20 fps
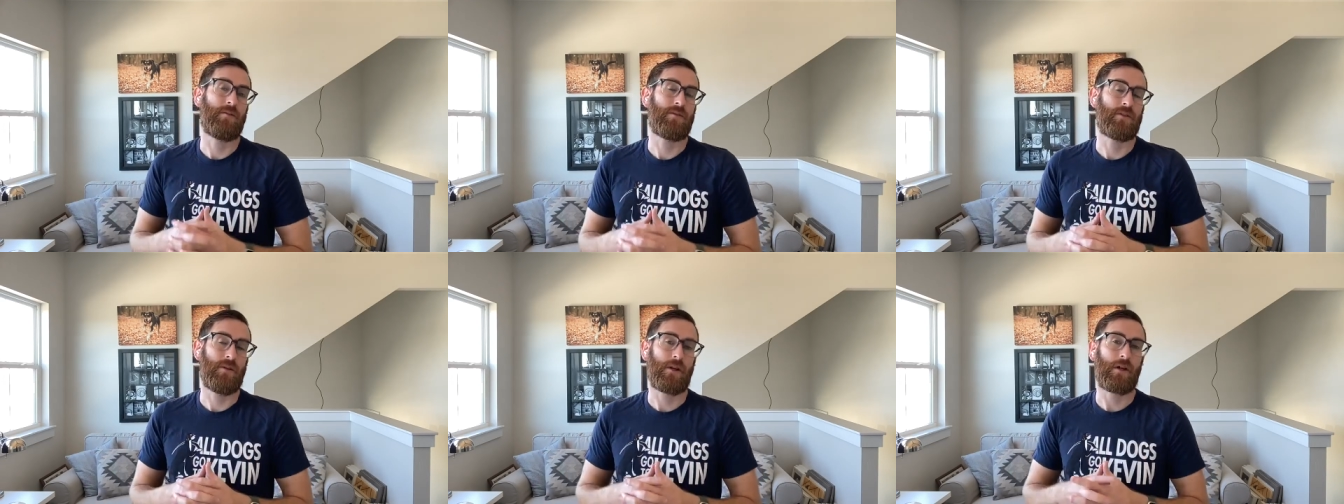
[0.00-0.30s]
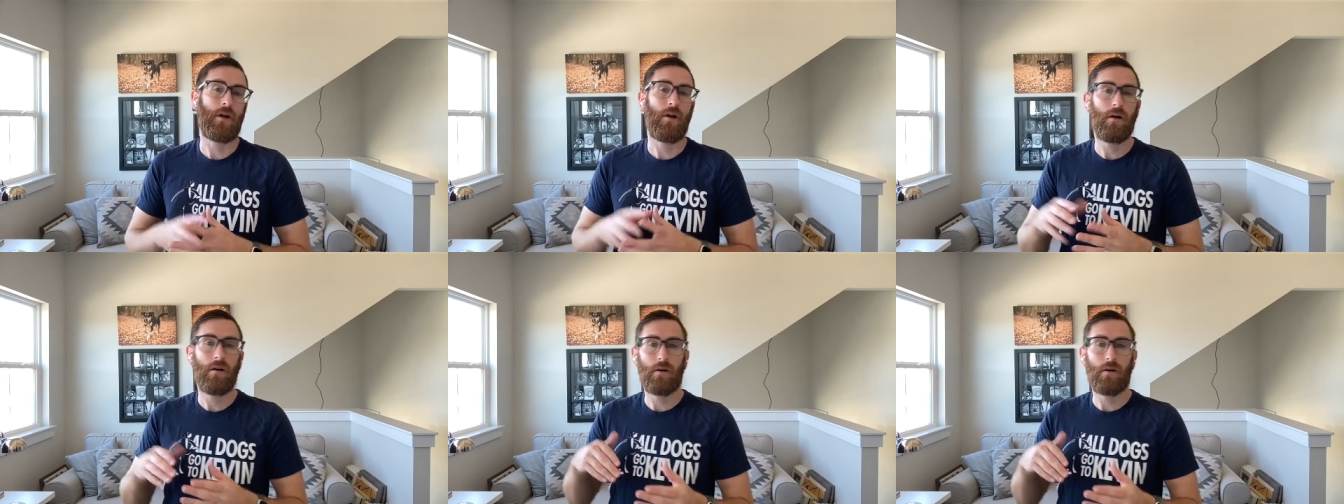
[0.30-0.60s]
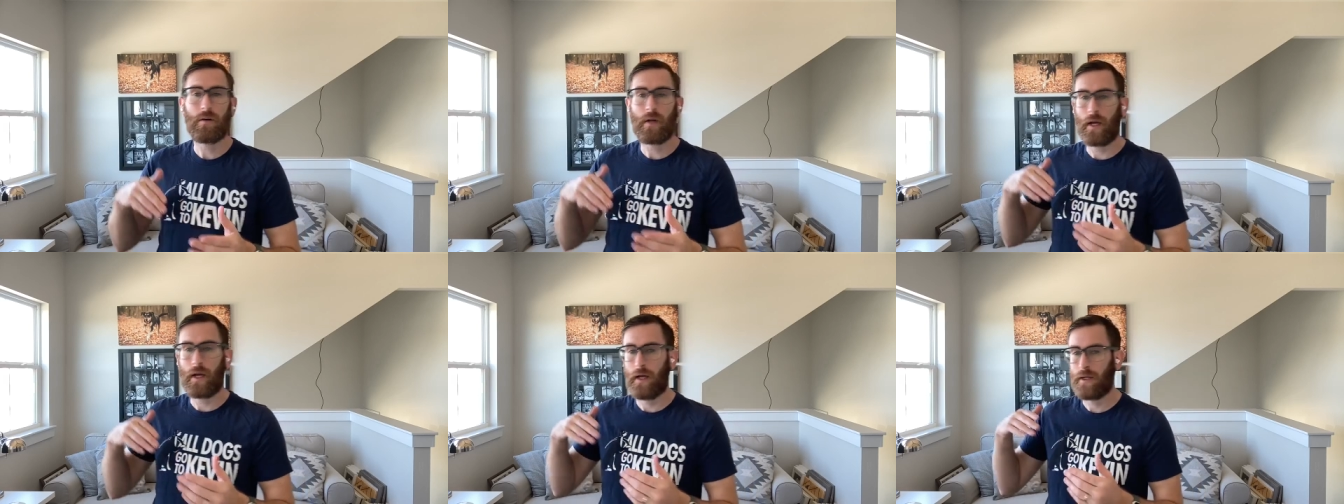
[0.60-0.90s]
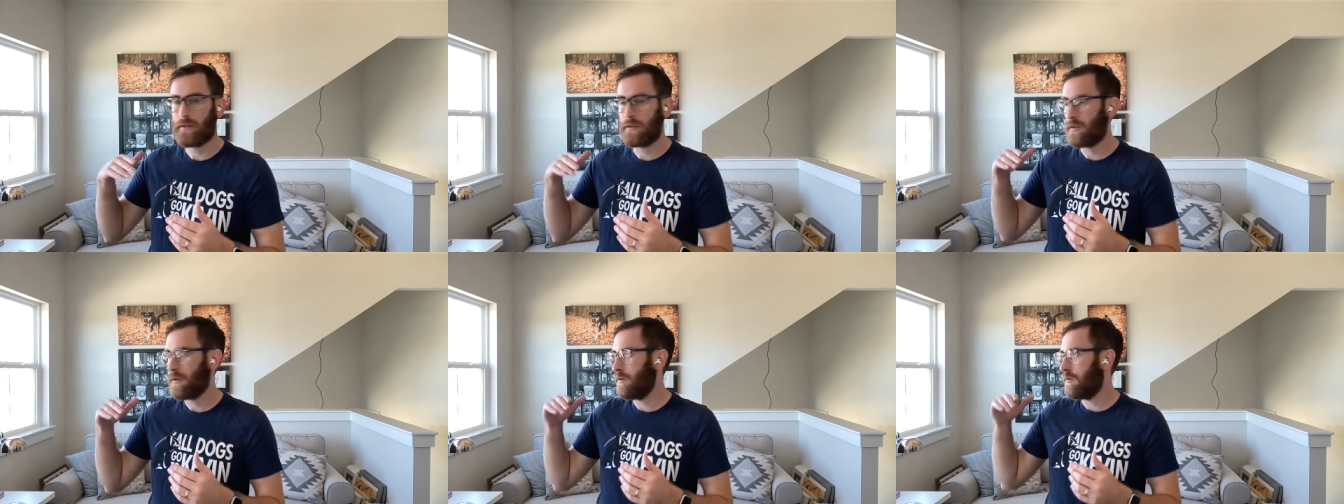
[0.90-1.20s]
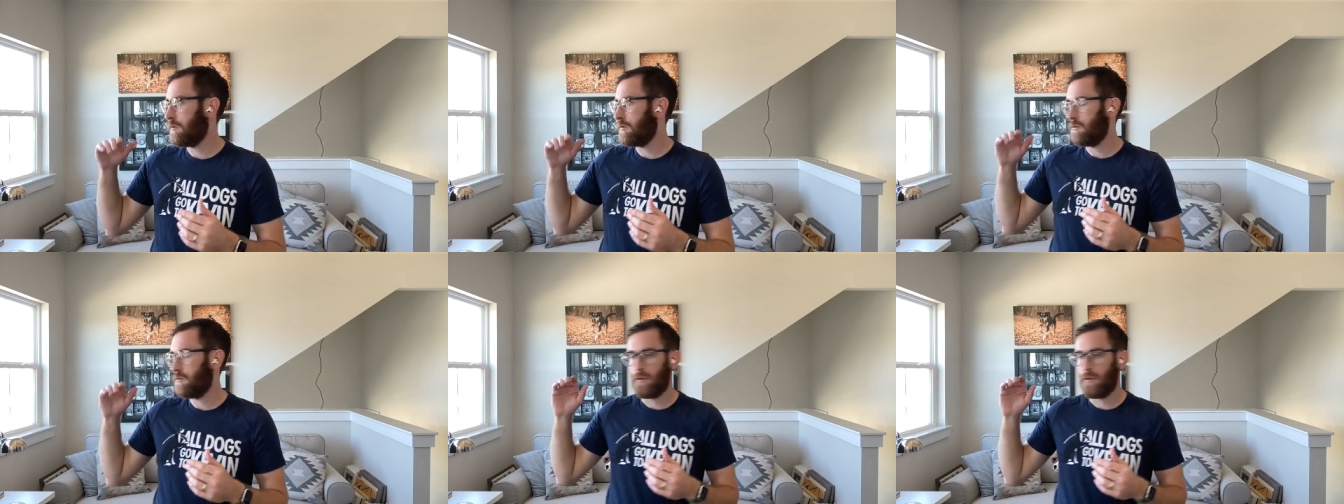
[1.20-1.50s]
So, like, oh, okay,
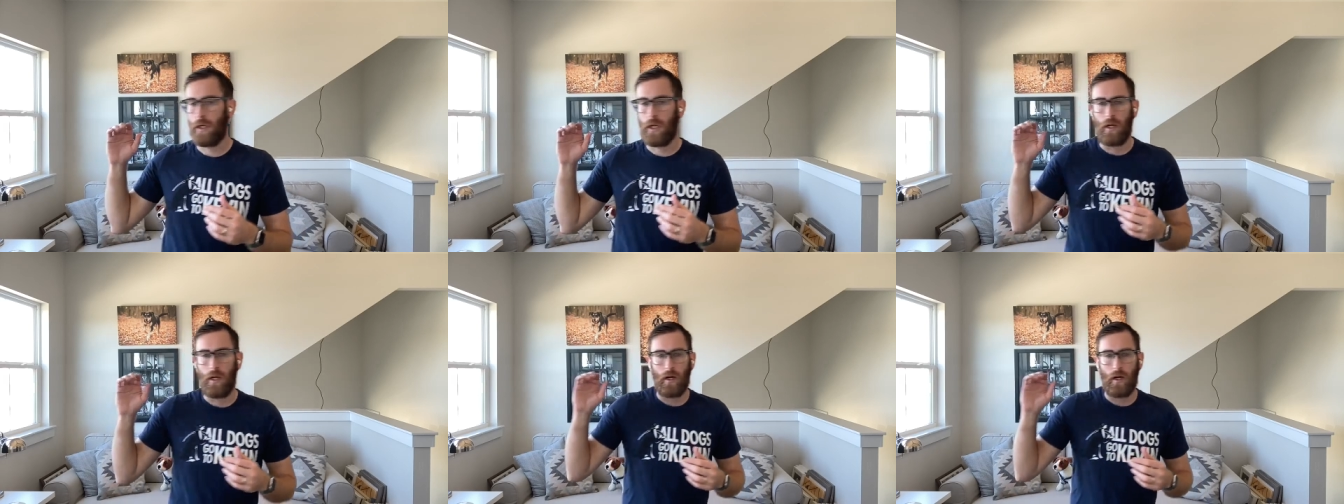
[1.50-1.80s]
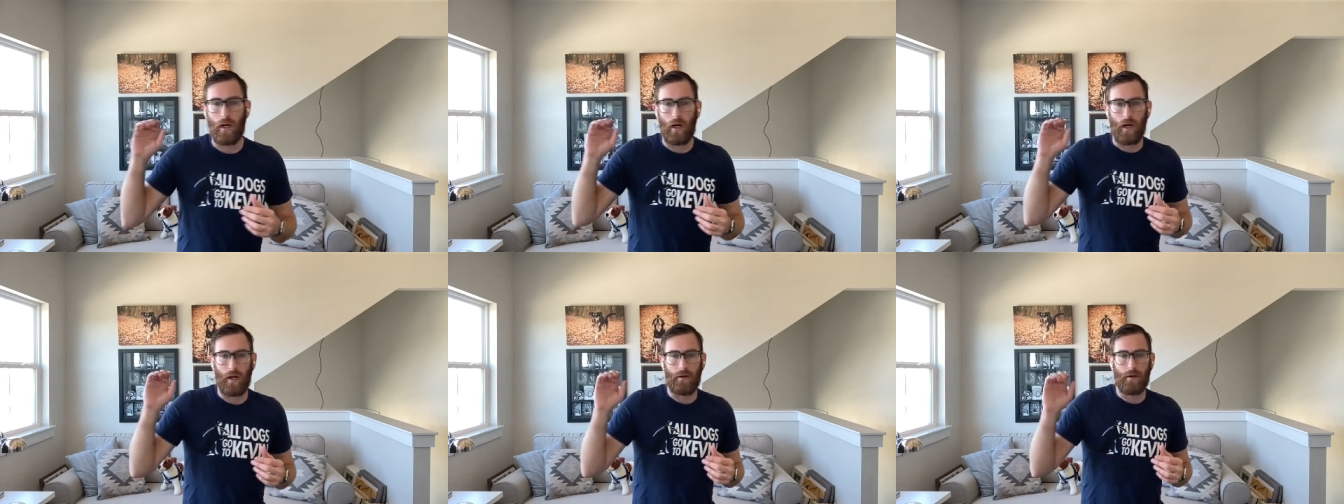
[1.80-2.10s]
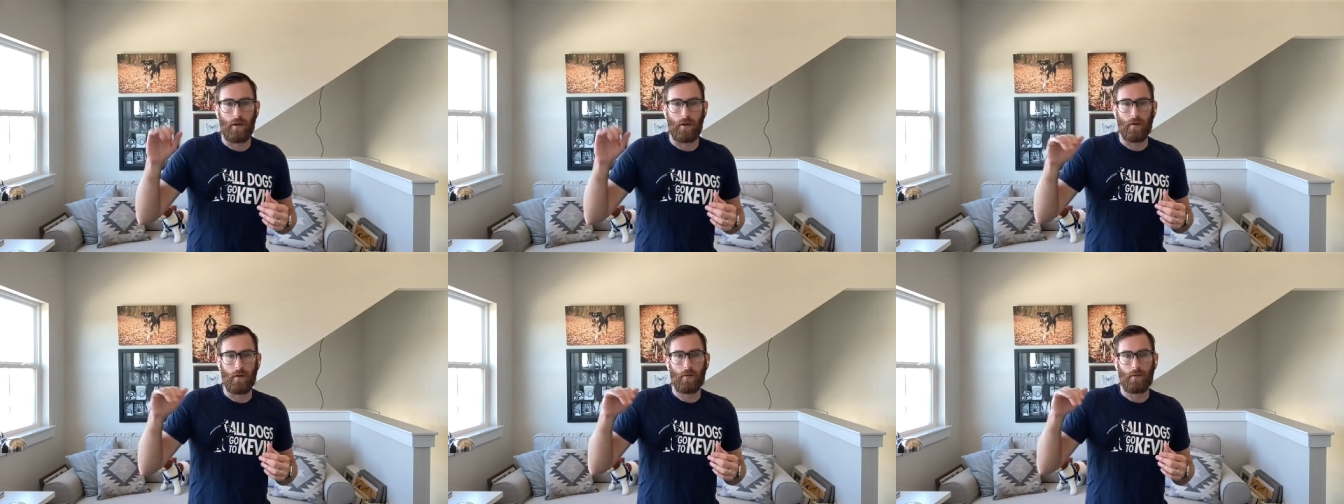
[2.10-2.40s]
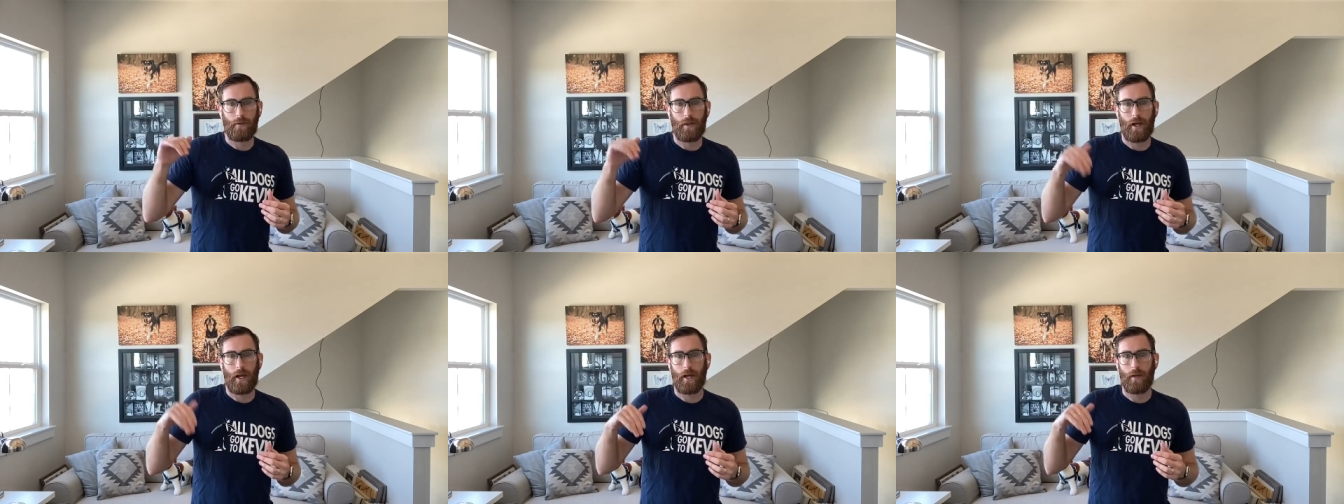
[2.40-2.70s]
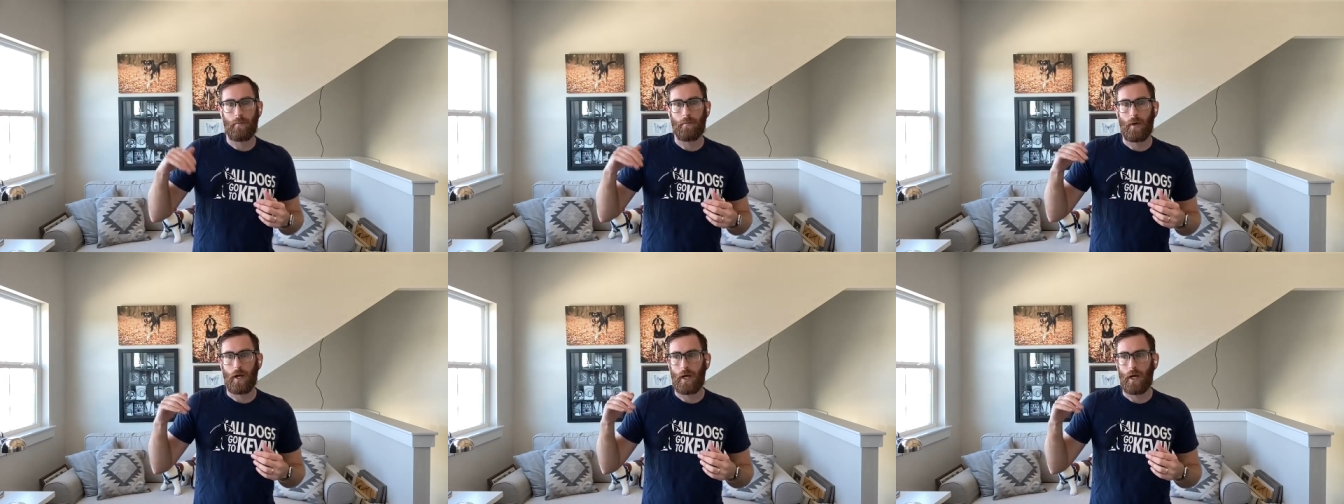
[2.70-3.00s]
so I know
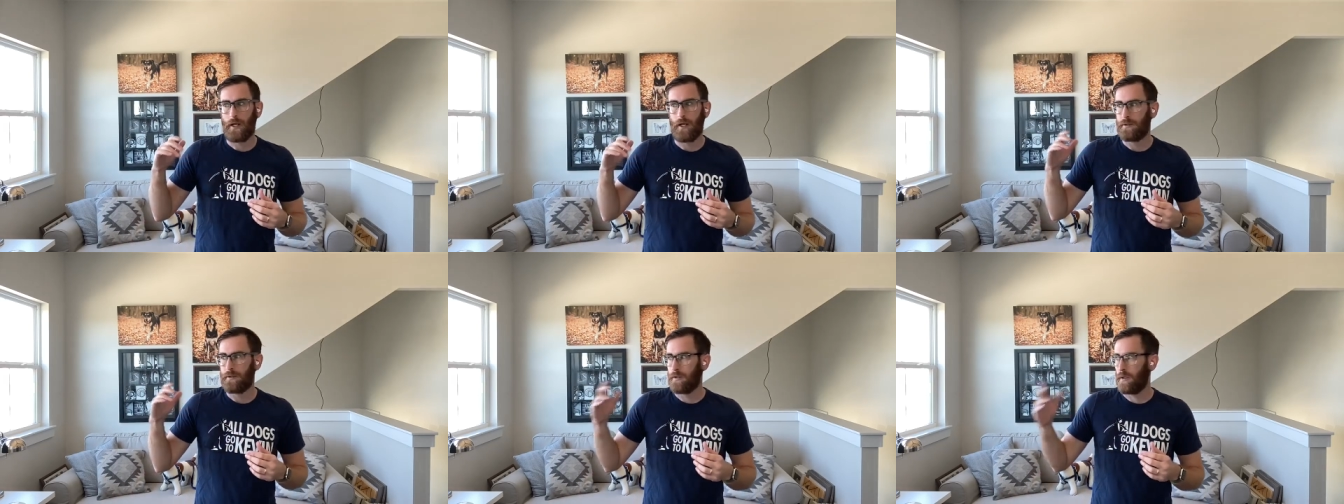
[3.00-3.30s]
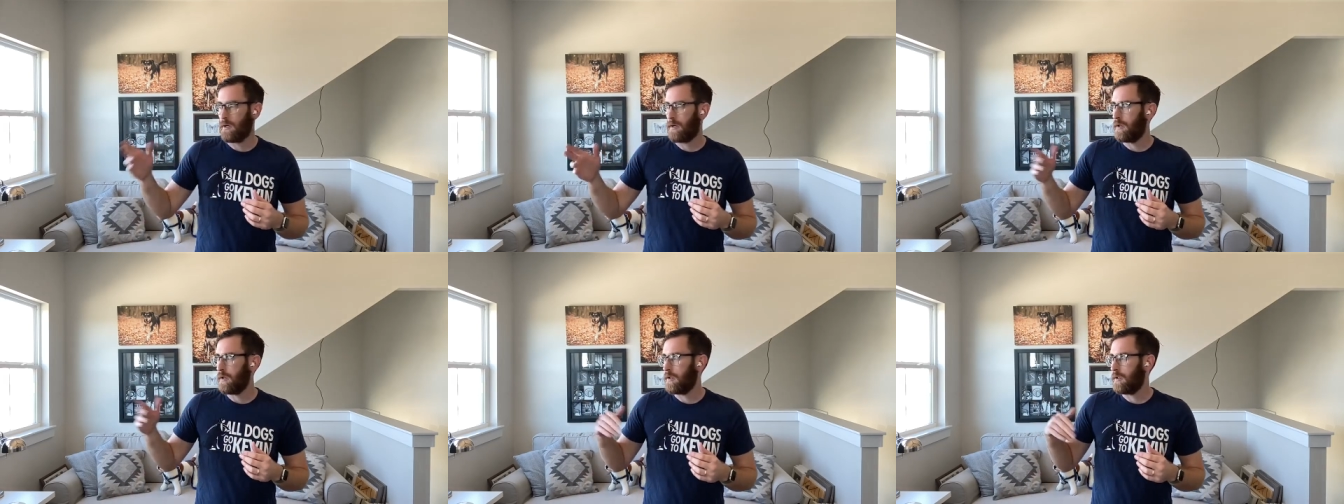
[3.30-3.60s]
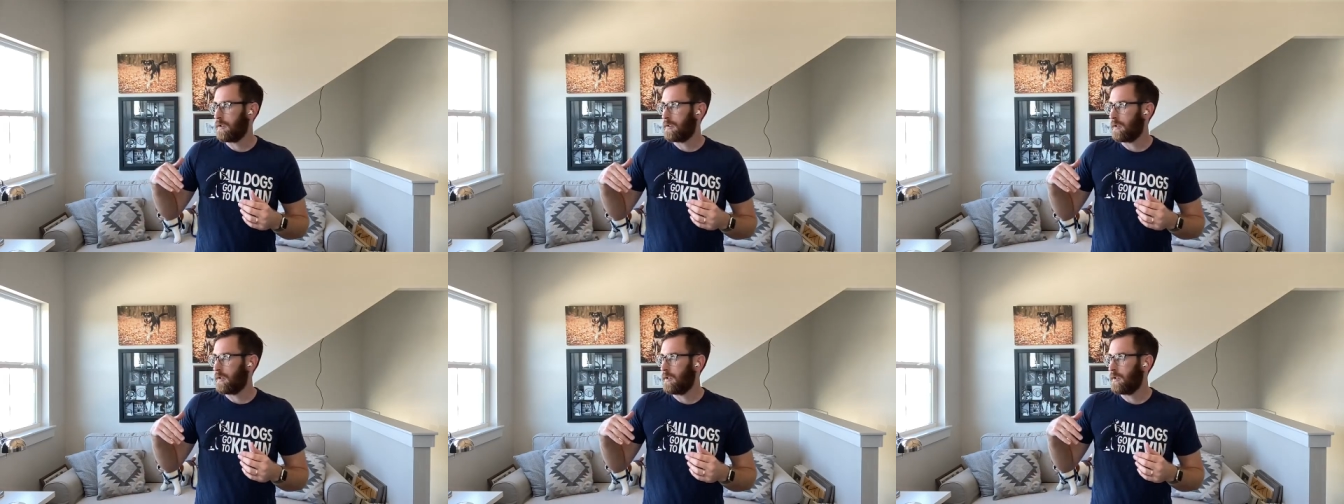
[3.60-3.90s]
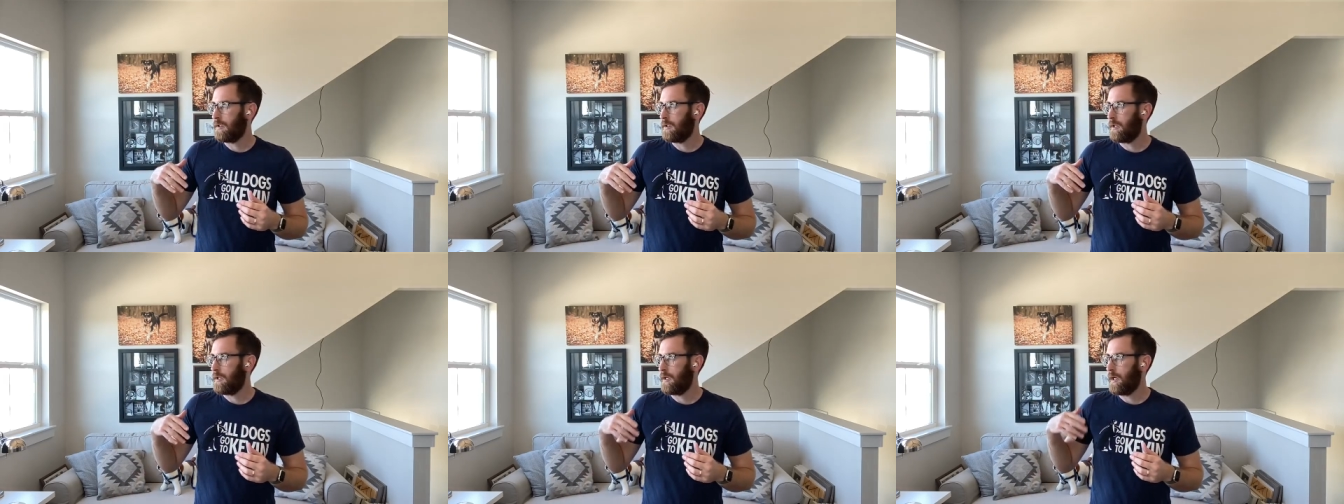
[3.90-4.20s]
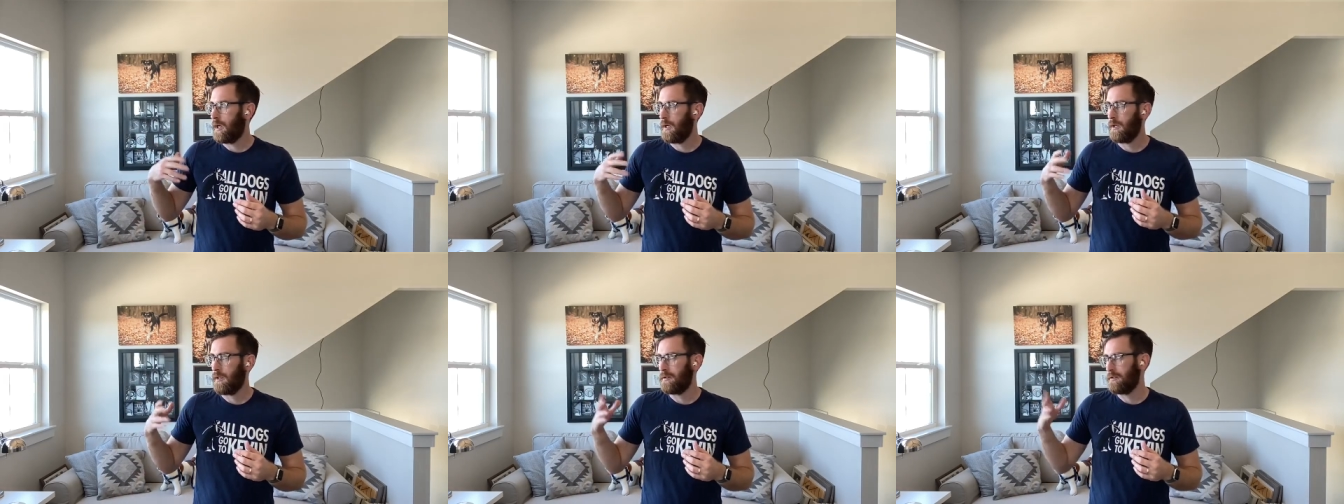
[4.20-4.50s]
that my dog and
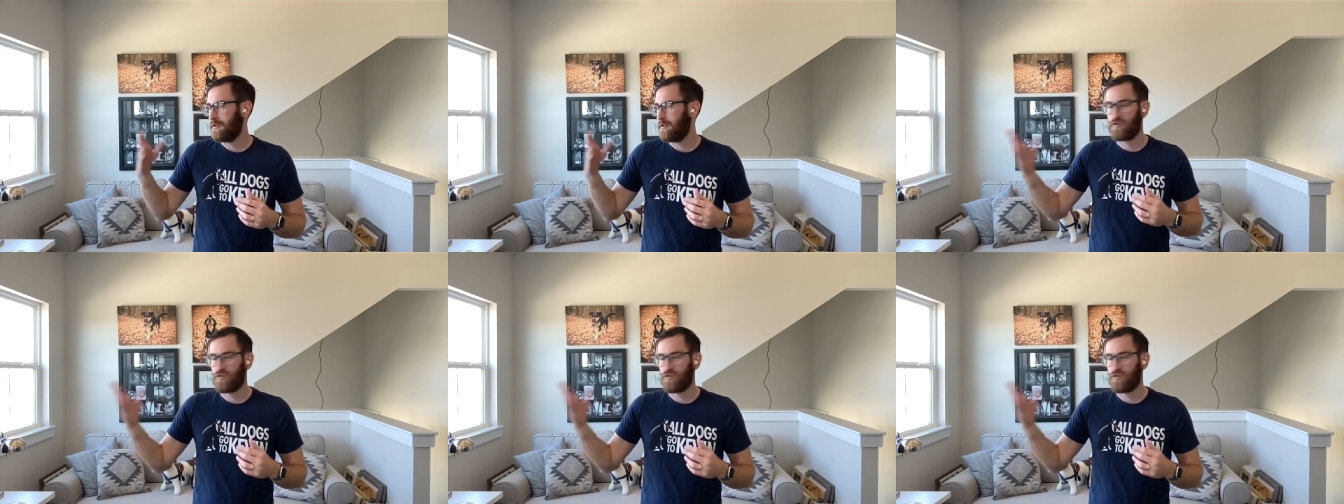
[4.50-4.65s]
uh,